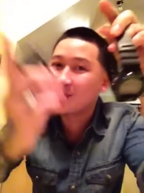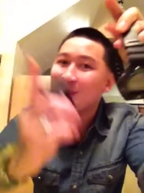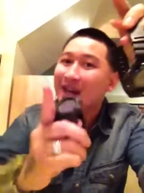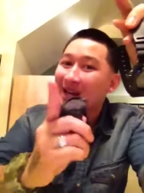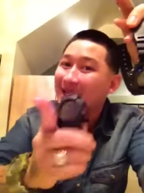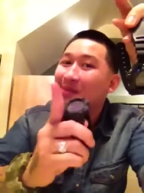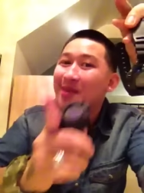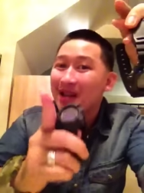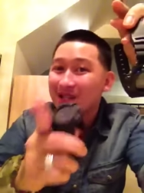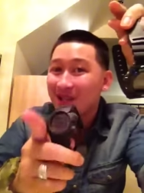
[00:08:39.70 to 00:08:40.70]
you, and I can
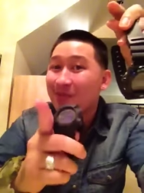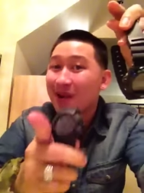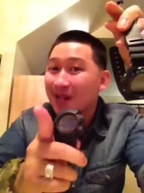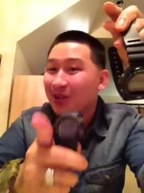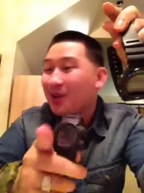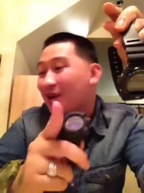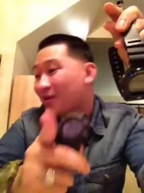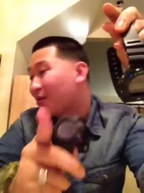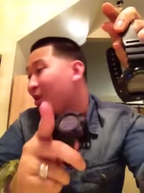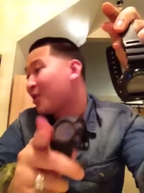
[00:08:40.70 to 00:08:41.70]
imagine they probably threw out a
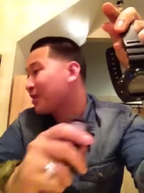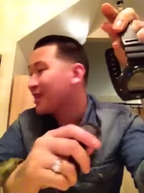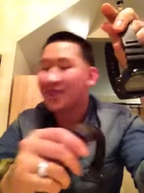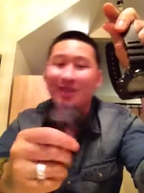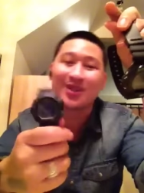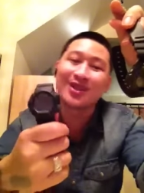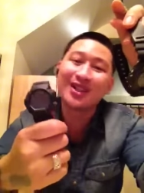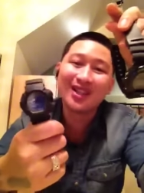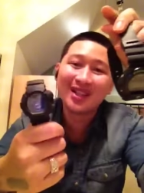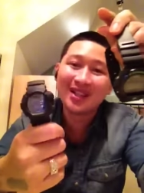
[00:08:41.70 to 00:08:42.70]
Frogman too.
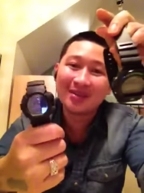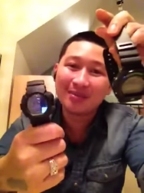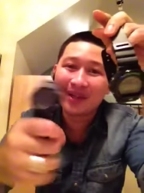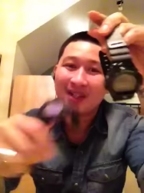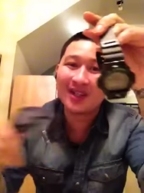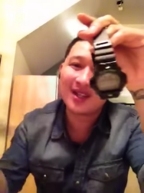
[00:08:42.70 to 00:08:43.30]
But